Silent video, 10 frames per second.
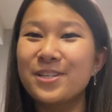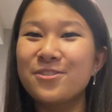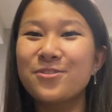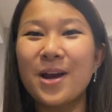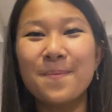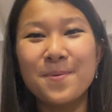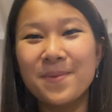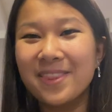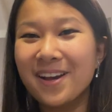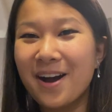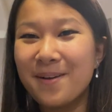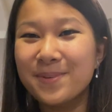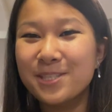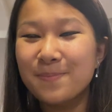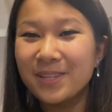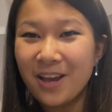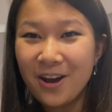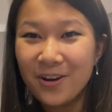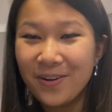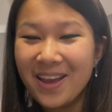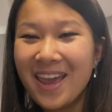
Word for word: to drop them in the comments below.